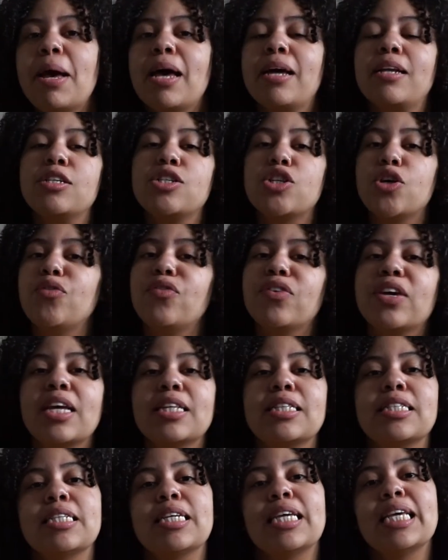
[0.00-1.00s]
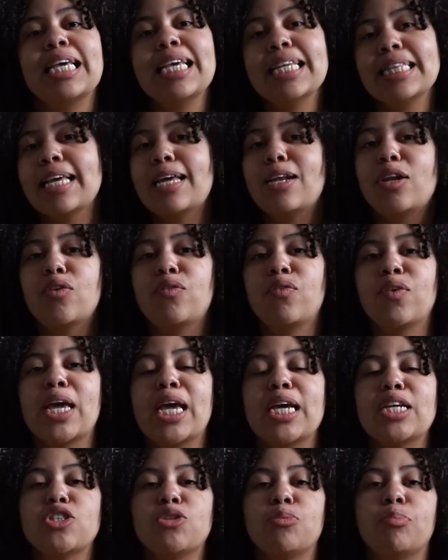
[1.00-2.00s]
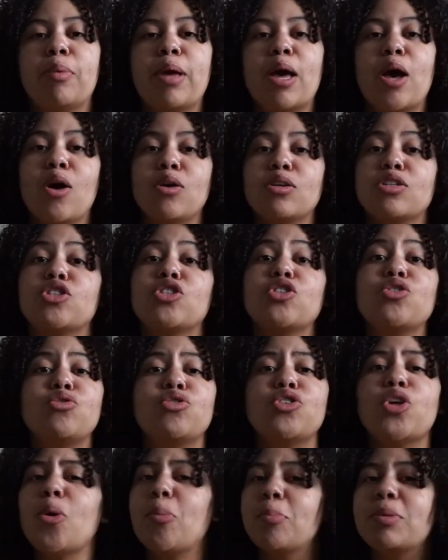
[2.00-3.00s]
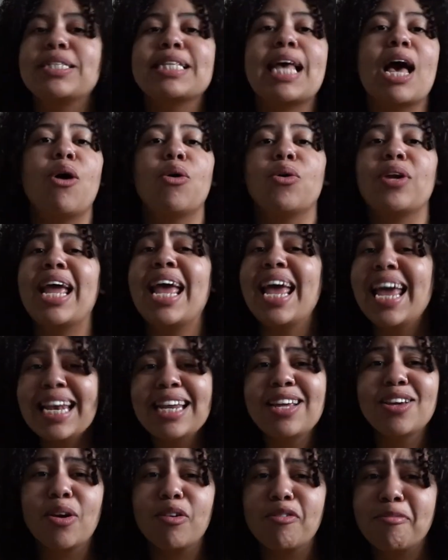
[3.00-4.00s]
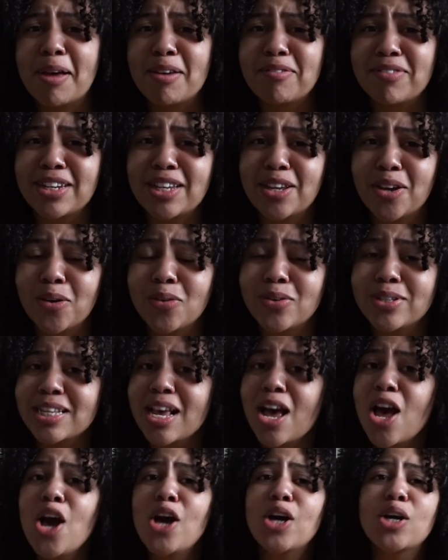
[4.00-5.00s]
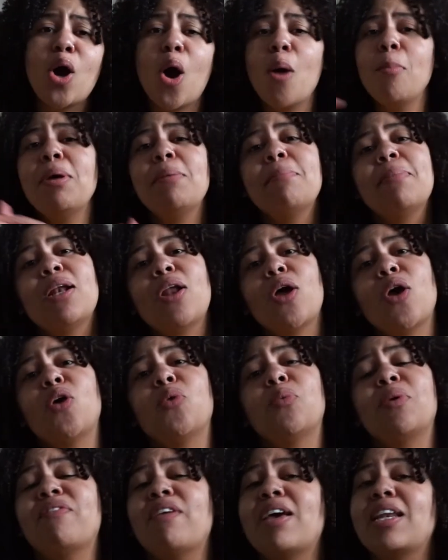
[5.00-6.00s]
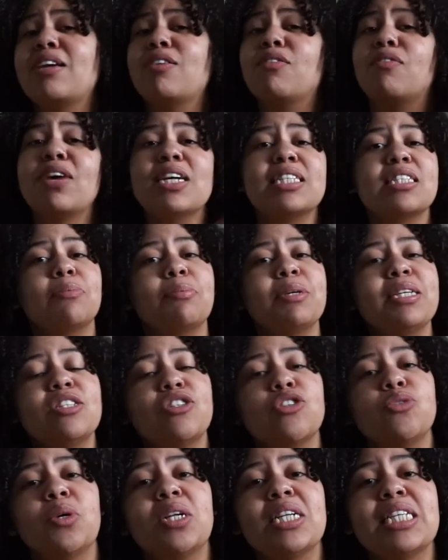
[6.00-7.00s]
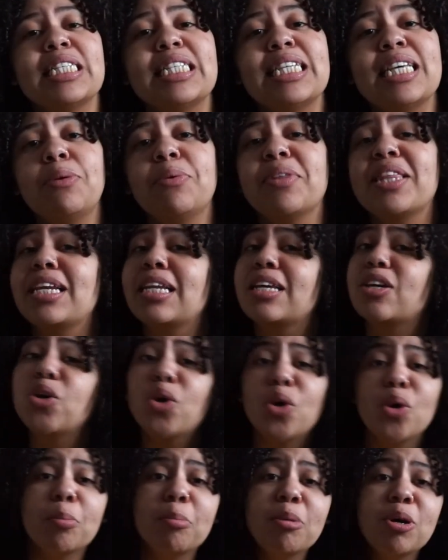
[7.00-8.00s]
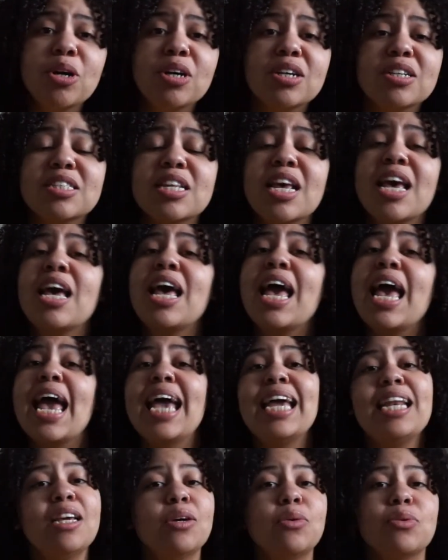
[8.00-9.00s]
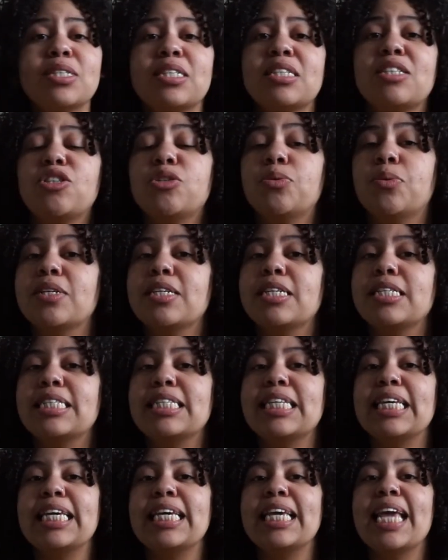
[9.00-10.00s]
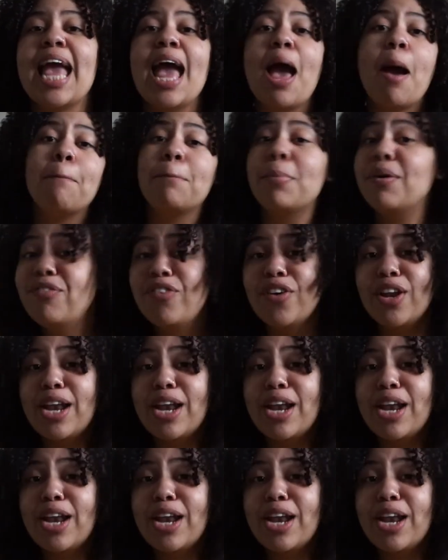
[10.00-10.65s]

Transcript: and don't forget to hit that notification bell so you don't miss out on any of my videos. Comment below with any recipes you want to see, with any cookbooks, any cuisine you want to see. But for